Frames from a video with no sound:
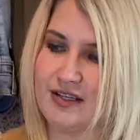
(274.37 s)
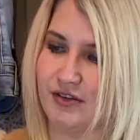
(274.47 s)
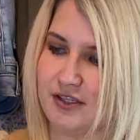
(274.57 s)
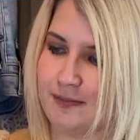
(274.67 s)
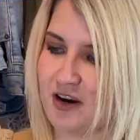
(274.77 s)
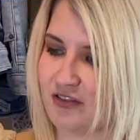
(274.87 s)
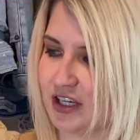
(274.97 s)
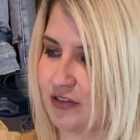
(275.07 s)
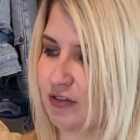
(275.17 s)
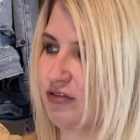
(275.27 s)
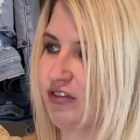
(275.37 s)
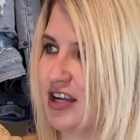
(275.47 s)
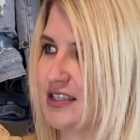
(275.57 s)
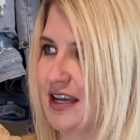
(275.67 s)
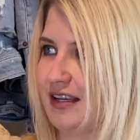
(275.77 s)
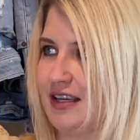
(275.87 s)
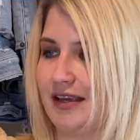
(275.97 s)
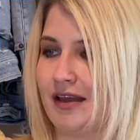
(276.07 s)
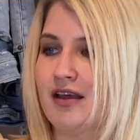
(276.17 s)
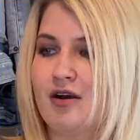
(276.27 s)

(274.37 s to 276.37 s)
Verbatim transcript: So it's perfect for front tucking,